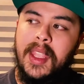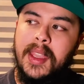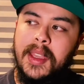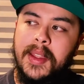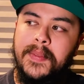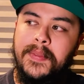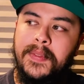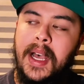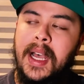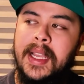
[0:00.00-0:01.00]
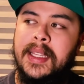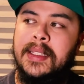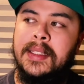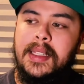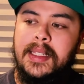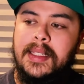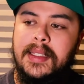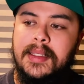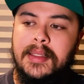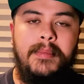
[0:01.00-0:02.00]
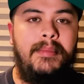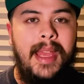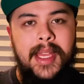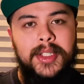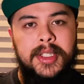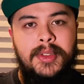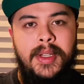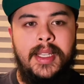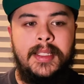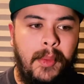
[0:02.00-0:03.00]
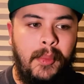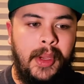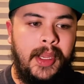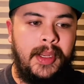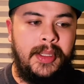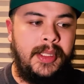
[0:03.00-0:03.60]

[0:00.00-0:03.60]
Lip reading: and find these magic tricks where,